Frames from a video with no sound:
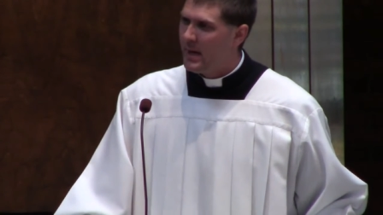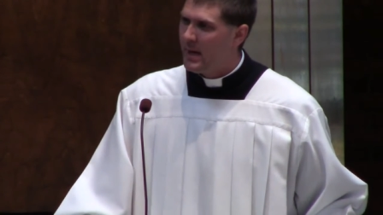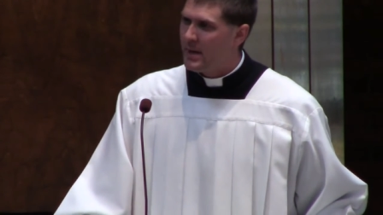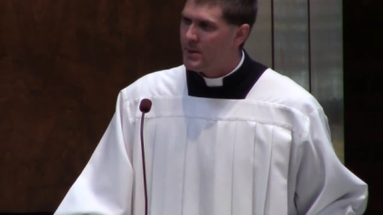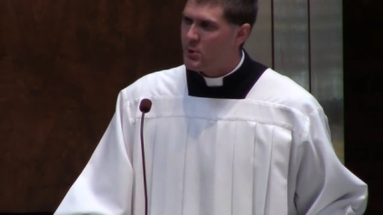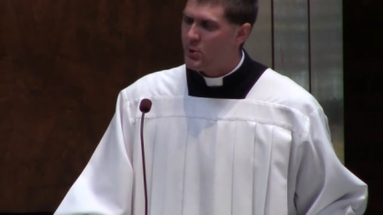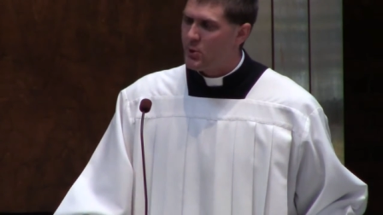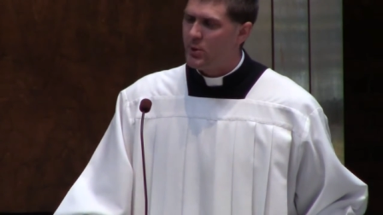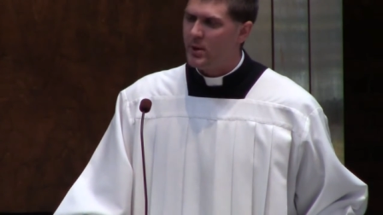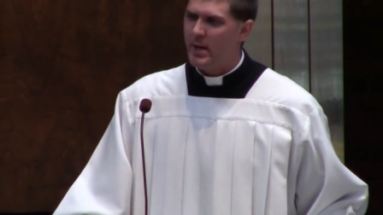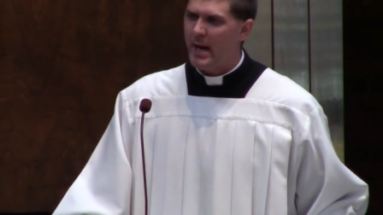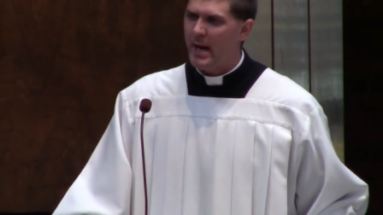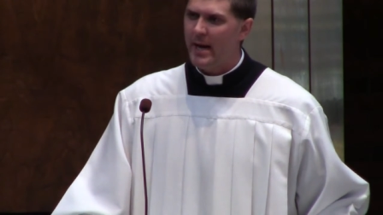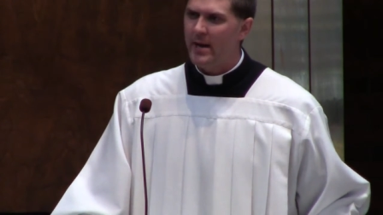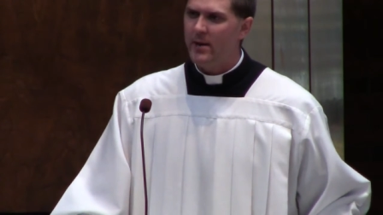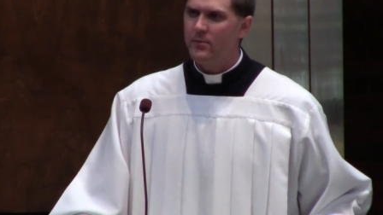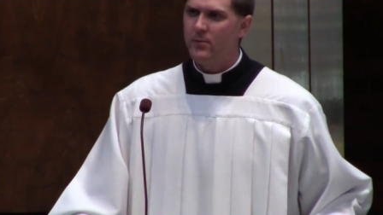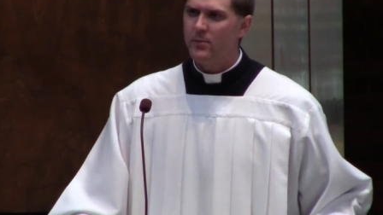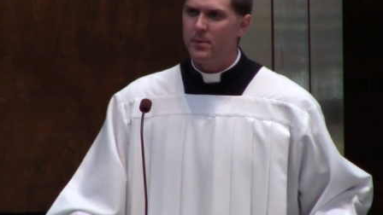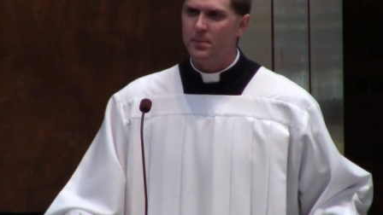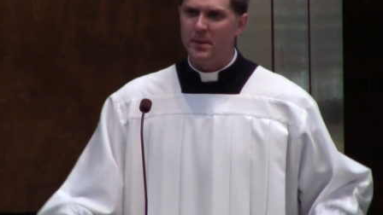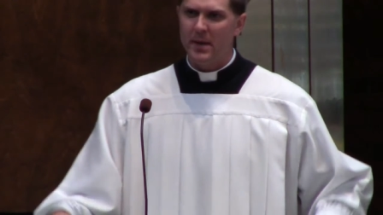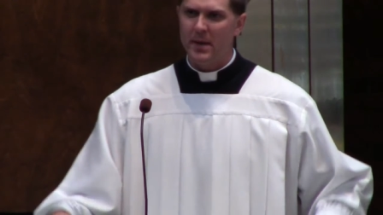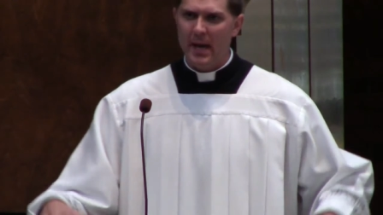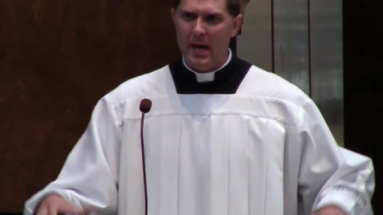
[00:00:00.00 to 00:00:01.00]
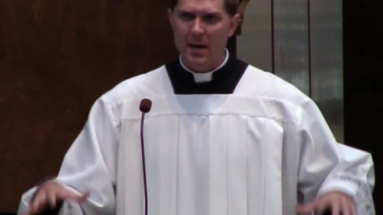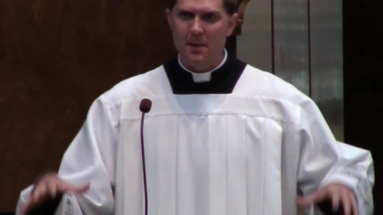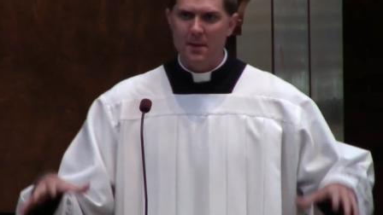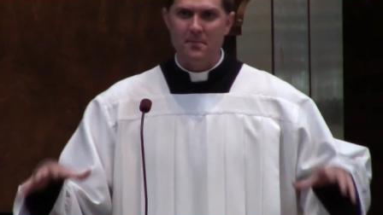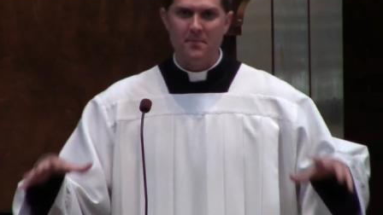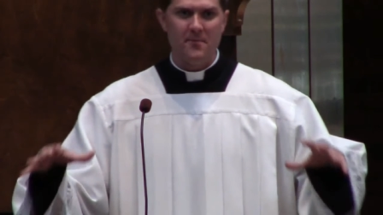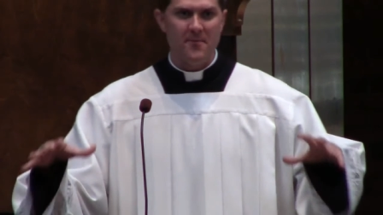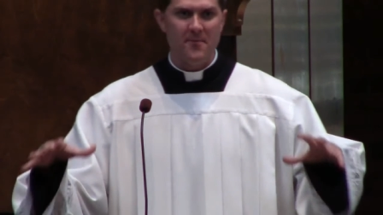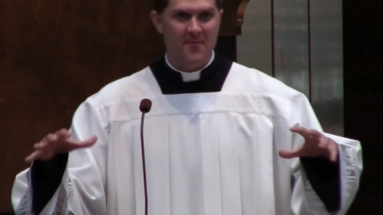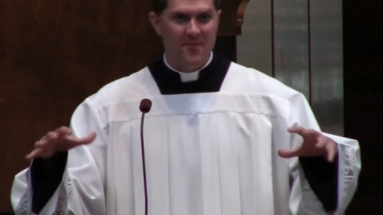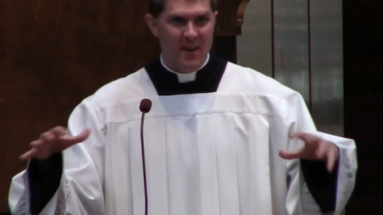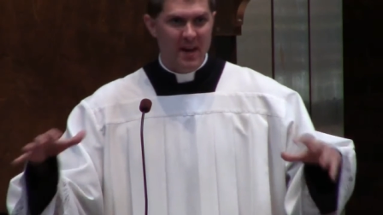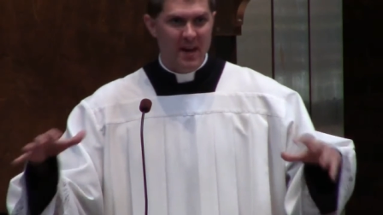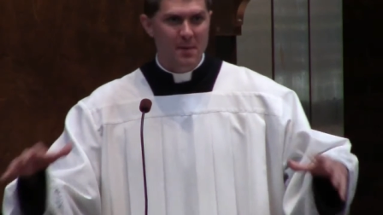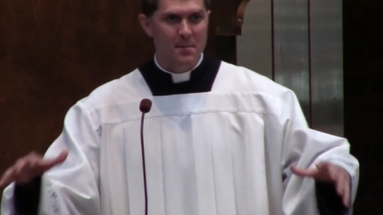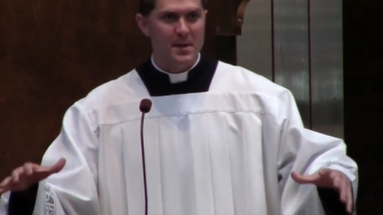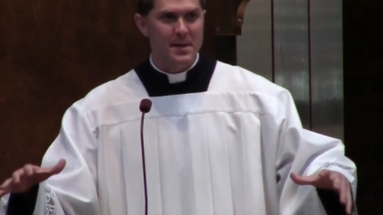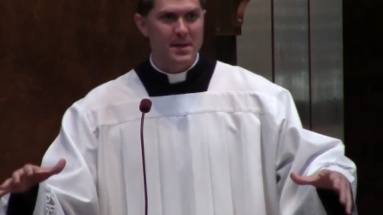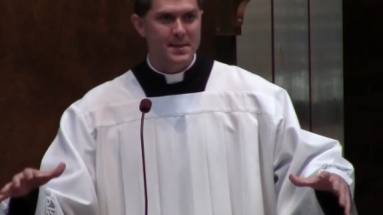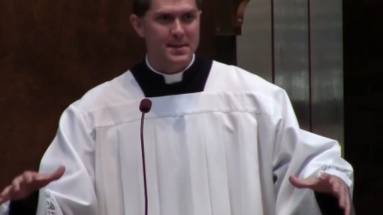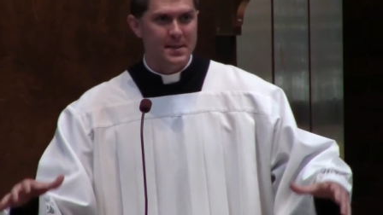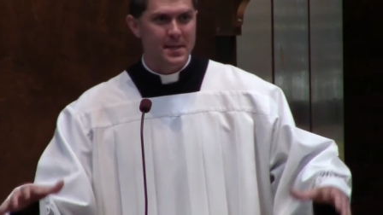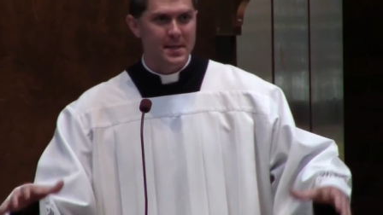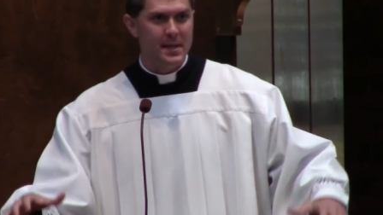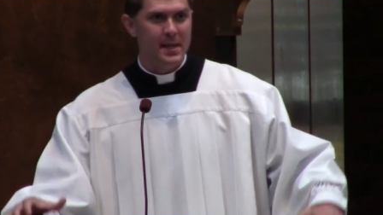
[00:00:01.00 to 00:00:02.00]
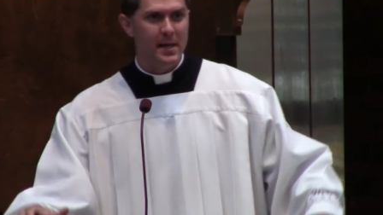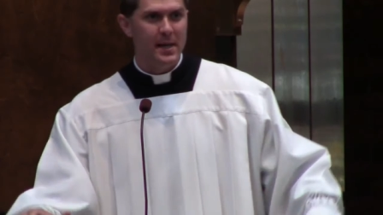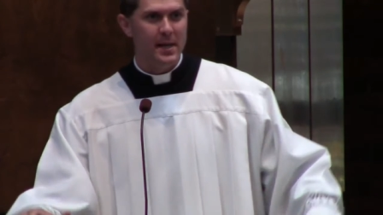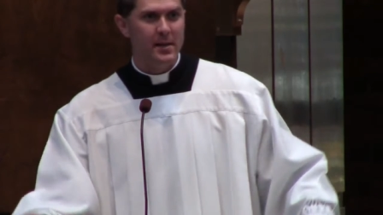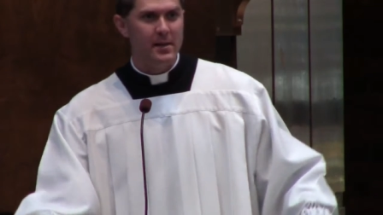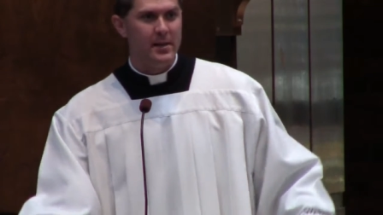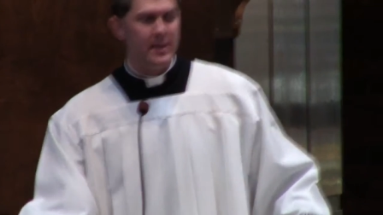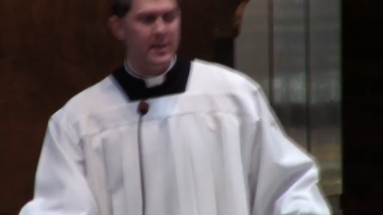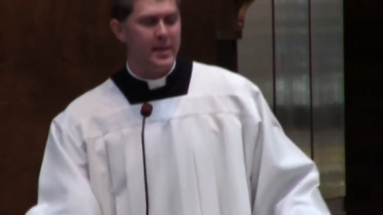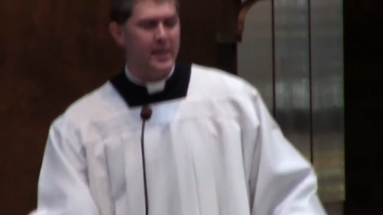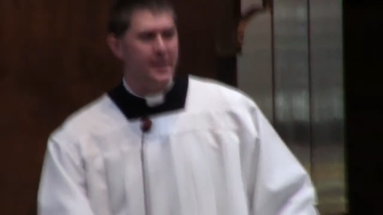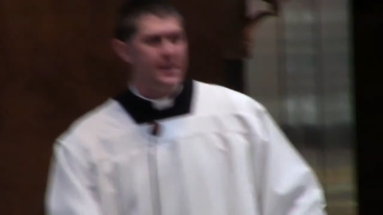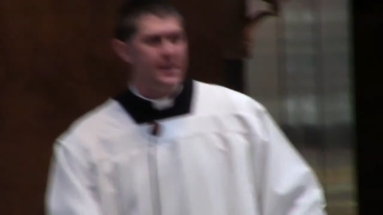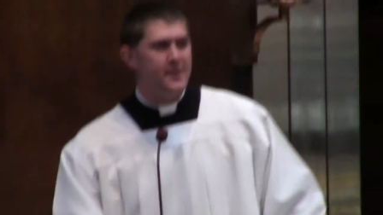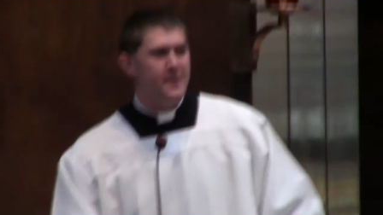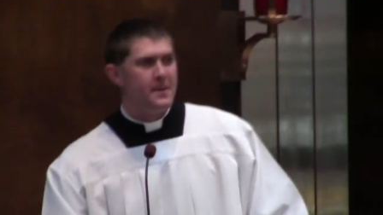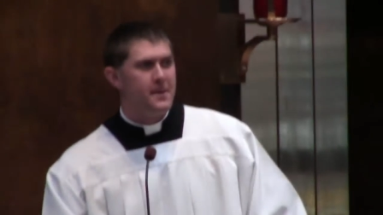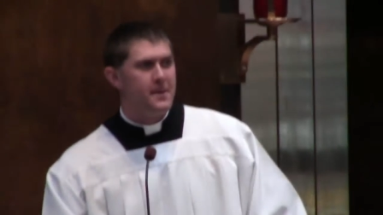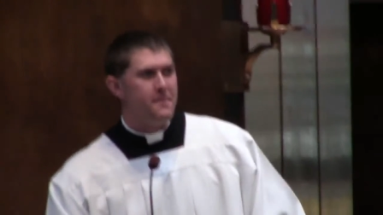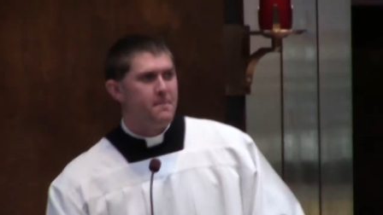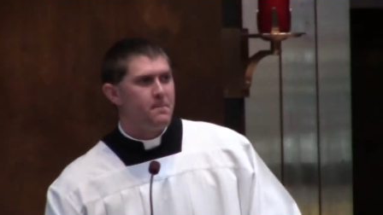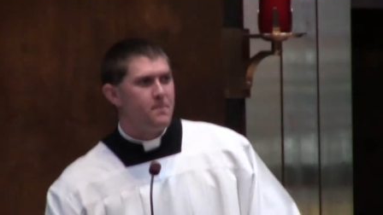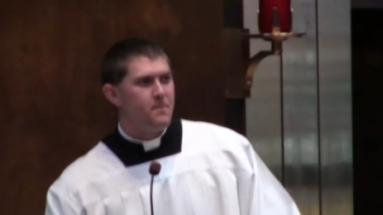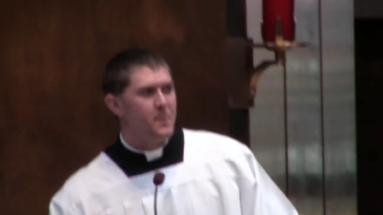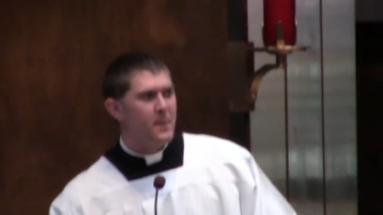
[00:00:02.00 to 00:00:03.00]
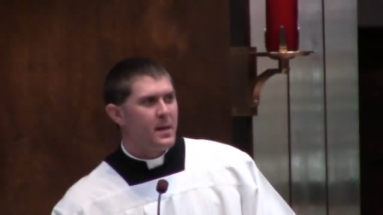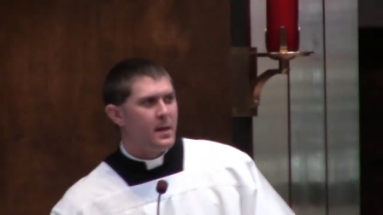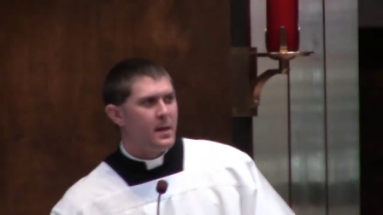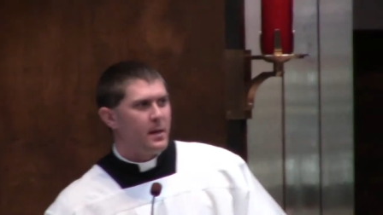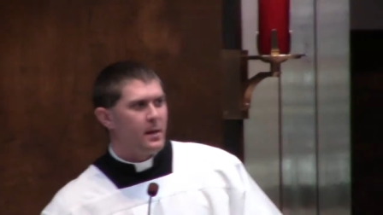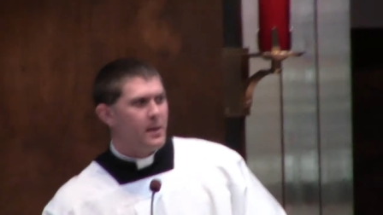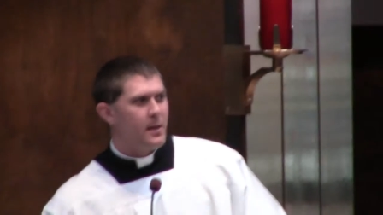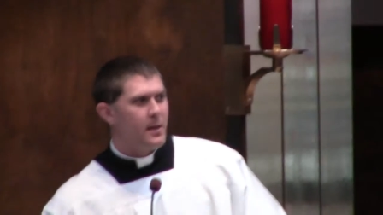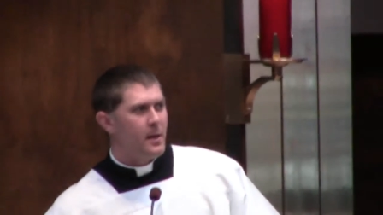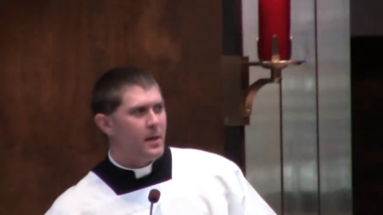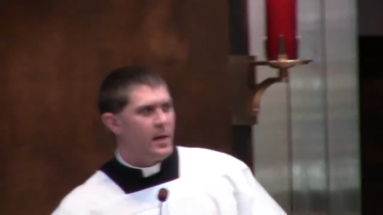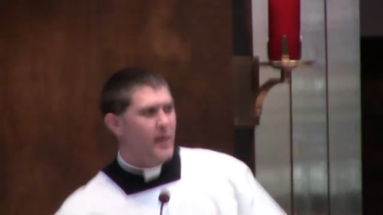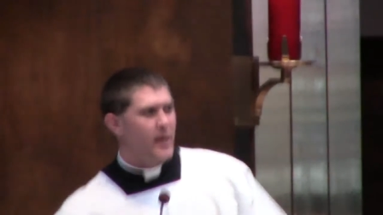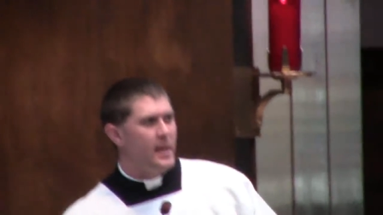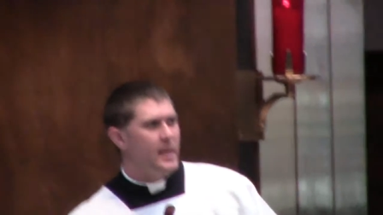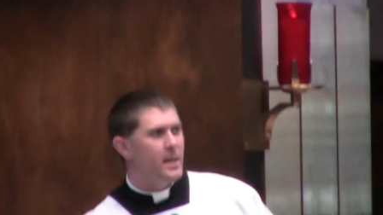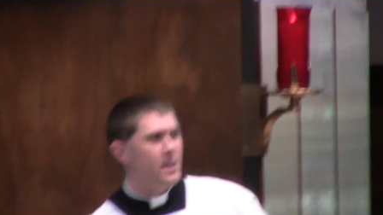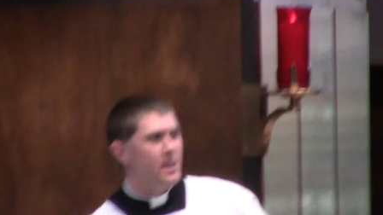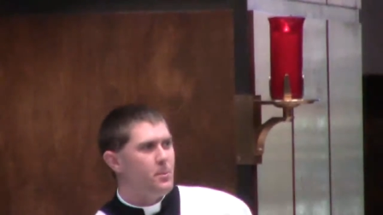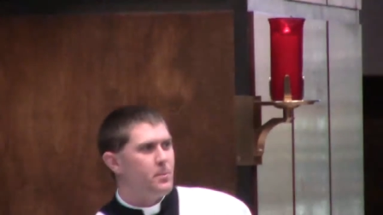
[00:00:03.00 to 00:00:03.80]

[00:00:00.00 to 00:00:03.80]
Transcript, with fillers: So he kind of became famous in Italy. And he,